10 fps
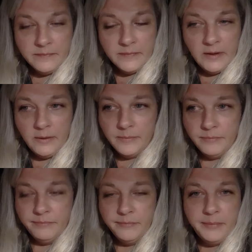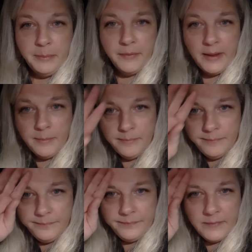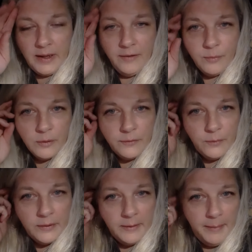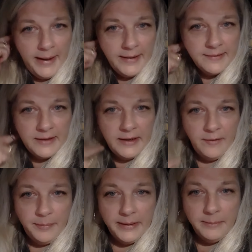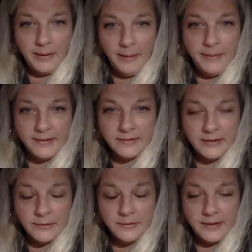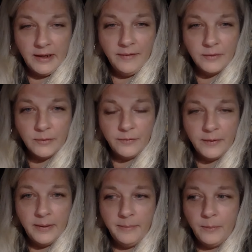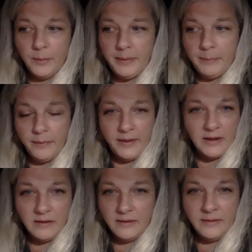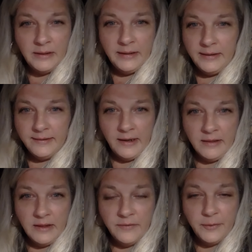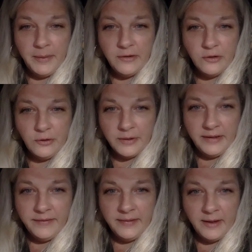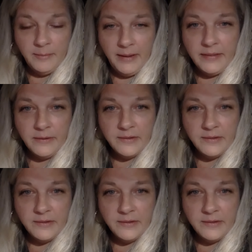You know, people that I've worked for in the past that have been my best leaders that I've learned from were people that could take the information you're giving them, make their